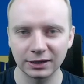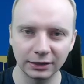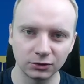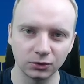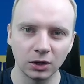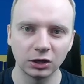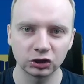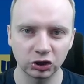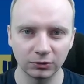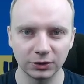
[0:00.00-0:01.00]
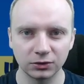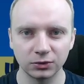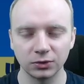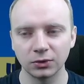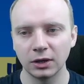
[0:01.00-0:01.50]
to show it to
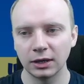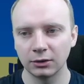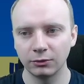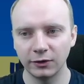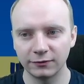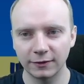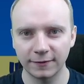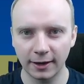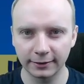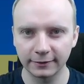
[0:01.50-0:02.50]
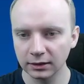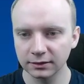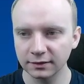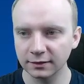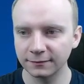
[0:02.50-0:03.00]
you with a fight.
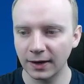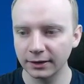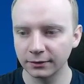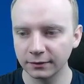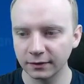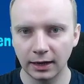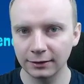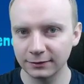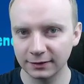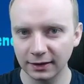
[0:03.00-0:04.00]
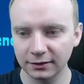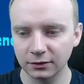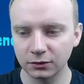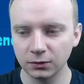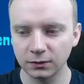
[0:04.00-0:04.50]
This is Virus. I've
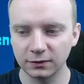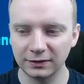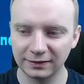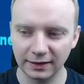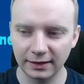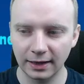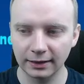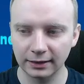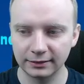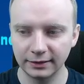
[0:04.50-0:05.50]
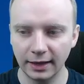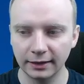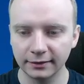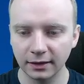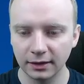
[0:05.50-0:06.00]
decided to use this AI at the
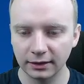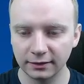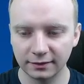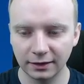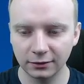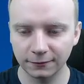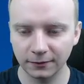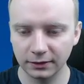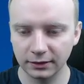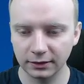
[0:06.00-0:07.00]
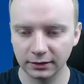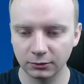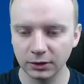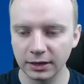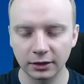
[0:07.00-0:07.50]
end instead of a
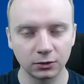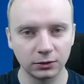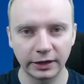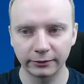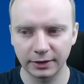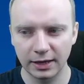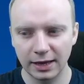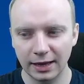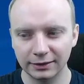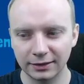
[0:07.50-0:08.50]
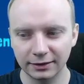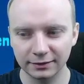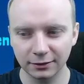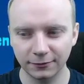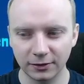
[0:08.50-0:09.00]
quicker cooldown, and the
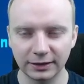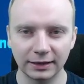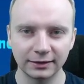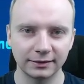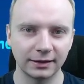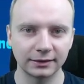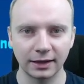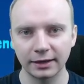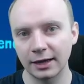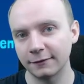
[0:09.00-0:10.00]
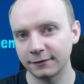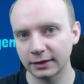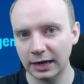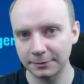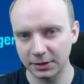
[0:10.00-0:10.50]
reason for that is that I have
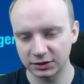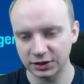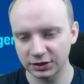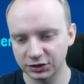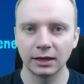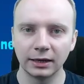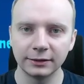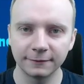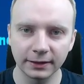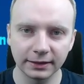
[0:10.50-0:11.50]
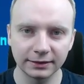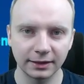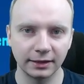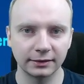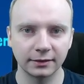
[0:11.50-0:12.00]
Hypercharge, and if I
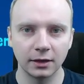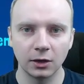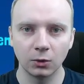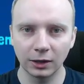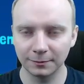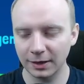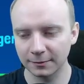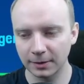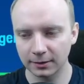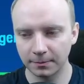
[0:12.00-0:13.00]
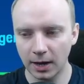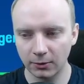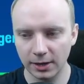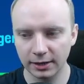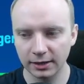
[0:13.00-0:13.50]
generate one backpack
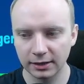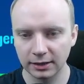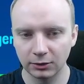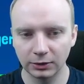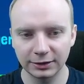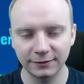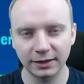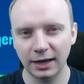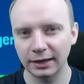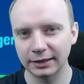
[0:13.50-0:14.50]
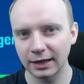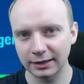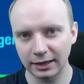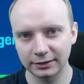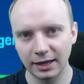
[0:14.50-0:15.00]
power whenever I hack
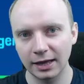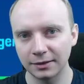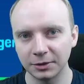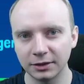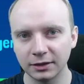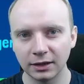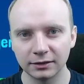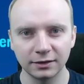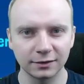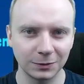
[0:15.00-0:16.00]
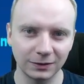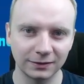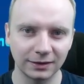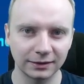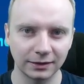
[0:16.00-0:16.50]
an enemy, this means
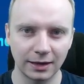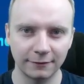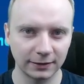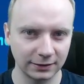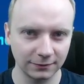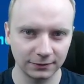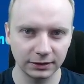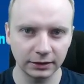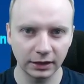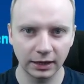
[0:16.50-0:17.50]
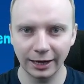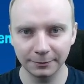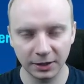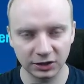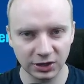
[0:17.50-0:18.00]
that effectively
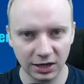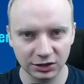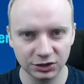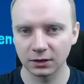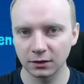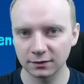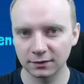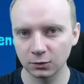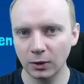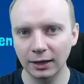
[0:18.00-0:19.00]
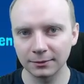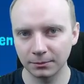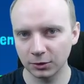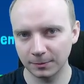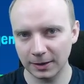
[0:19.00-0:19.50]
Hypercharge costs one
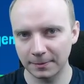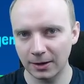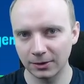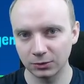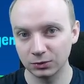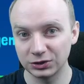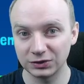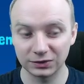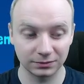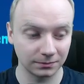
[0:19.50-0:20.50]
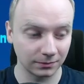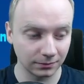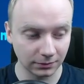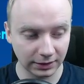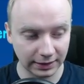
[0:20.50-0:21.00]
botpack power, which is
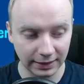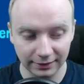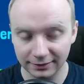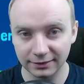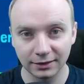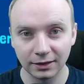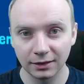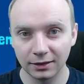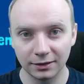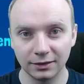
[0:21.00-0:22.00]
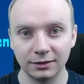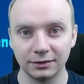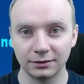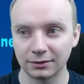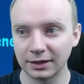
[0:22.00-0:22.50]
crazy,
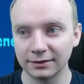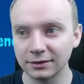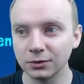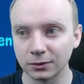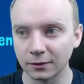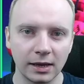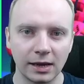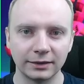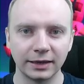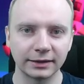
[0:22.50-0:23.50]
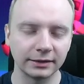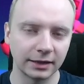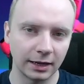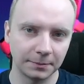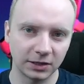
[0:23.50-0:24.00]
really crazy good. And I can
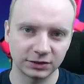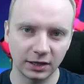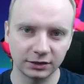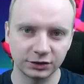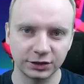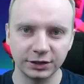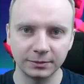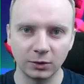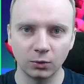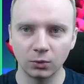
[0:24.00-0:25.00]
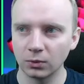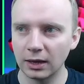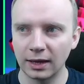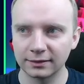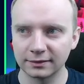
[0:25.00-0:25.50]
hypercharge him
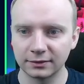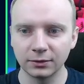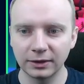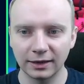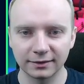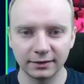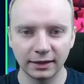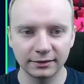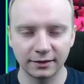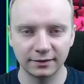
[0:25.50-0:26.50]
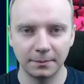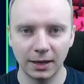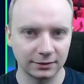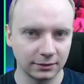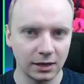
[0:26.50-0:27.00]
as soon as he enters the
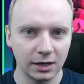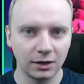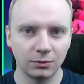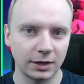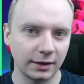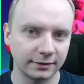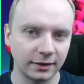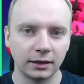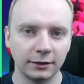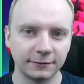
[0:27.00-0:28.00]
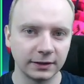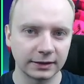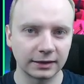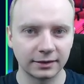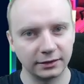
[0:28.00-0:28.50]
battle, whereas if he
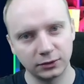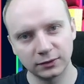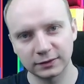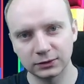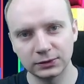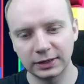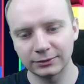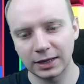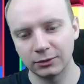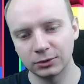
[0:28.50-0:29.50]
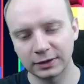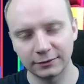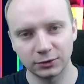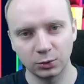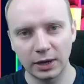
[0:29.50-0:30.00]
had reduced cooldown, I would have
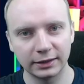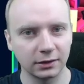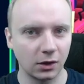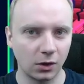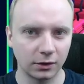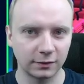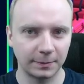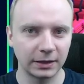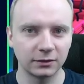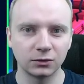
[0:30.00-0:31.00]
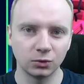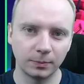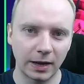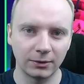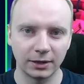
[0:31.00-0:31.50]
to wait or spend 2
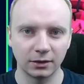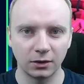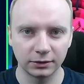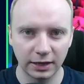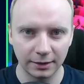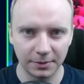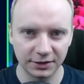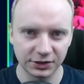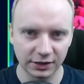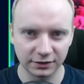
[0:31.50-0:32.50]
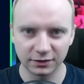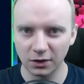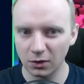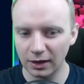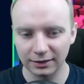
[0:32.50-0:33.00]
power on hypercharge,
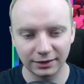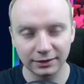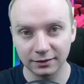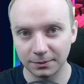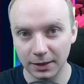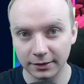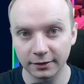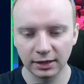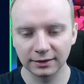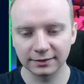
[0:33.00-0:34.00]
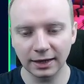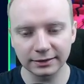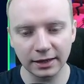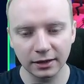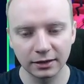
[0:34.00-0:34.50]
so I think it's better.
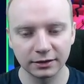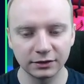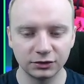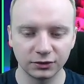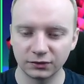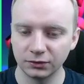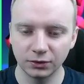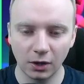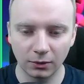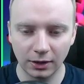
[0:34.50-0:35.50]
Scatter, he's just, you know,